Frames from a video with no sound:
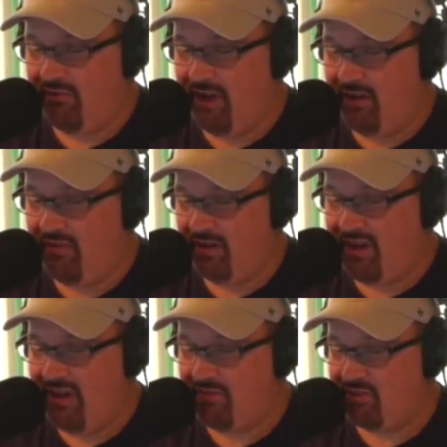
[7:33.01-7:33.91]
found out that
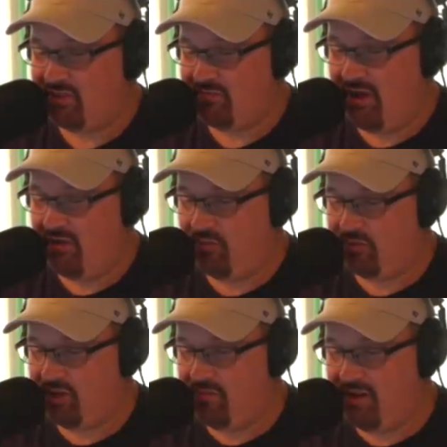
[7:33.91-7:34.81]
Kevin Smith
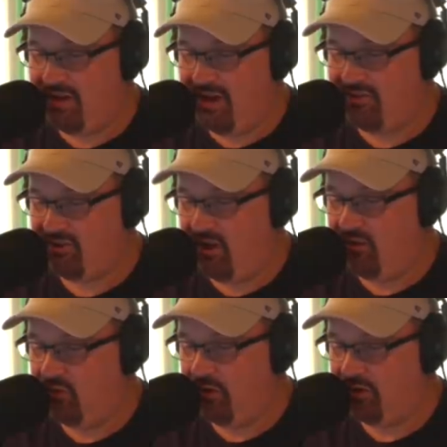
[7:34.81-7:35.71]
was going to be a guest on
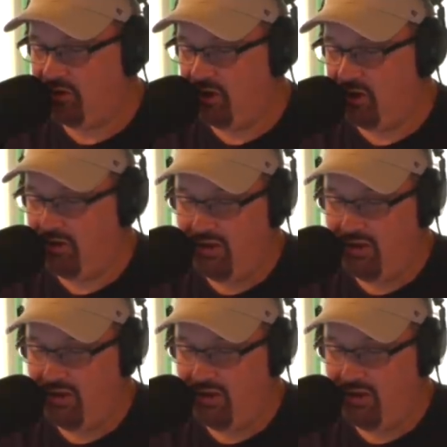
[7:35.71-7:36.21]
The Woody Show.